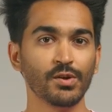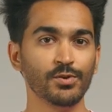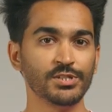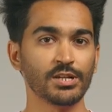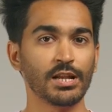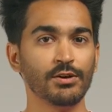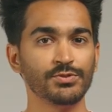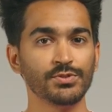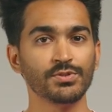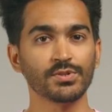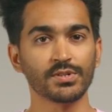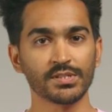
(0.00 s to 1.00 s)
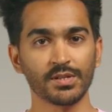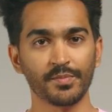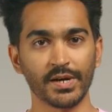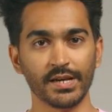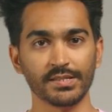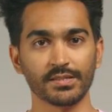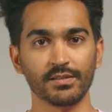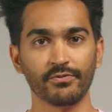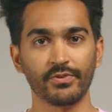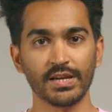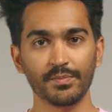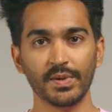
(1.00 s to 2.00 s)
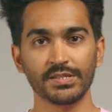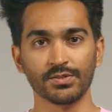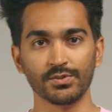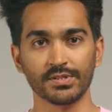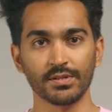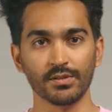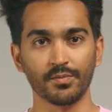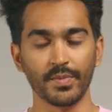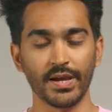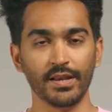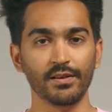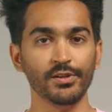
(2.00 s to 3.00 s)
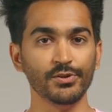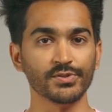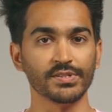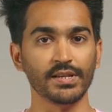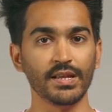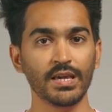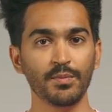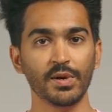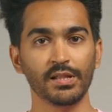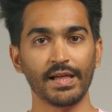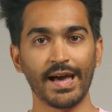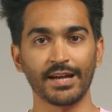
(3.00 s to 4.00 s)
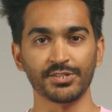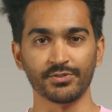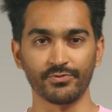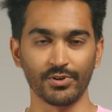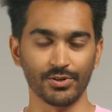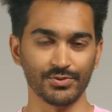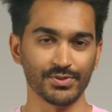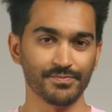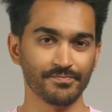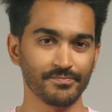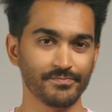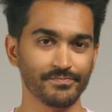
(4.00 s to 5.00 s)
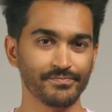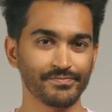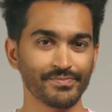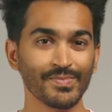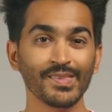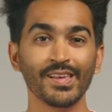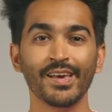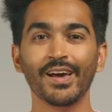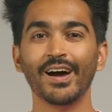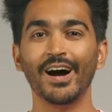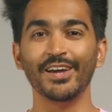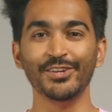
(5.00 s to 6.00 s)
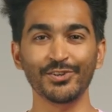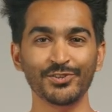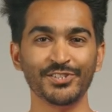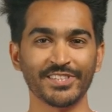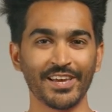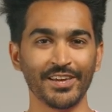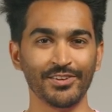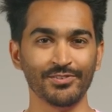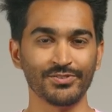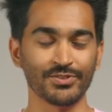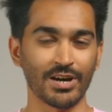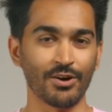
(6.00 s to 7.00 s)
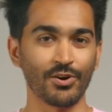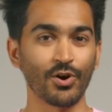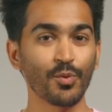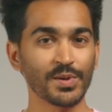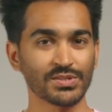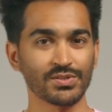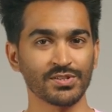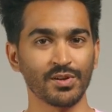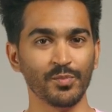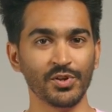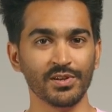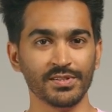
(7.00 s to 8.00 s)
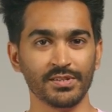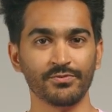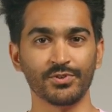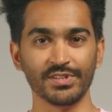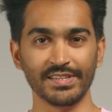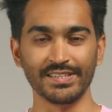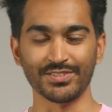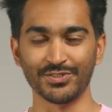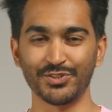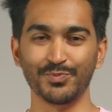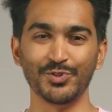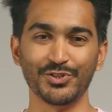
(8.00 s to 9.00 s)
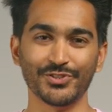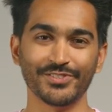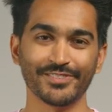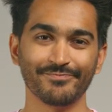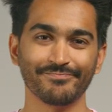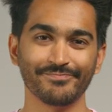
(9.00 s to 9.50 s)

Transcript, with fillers: which allows you to customize the Firebase hosting domain used in email action flows. A huge thank you to our open source community for these contributions.